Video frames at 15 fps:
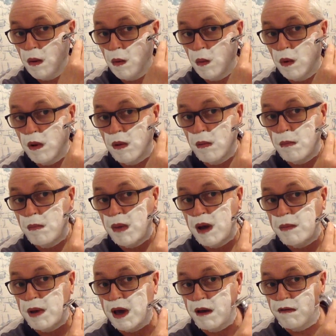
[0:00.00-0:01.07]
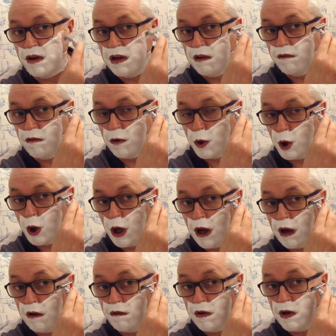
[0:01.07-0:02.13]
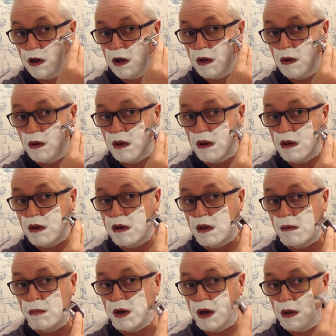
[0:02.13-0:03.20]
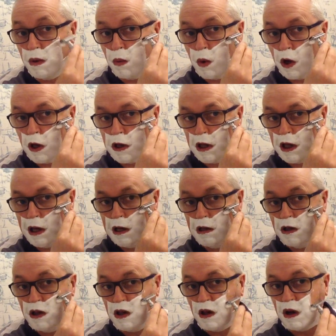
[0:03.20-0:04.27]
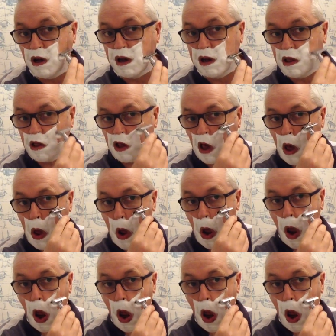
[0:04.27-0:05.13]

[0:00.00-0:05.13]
will maybe have a different shave to somebody that works inside. So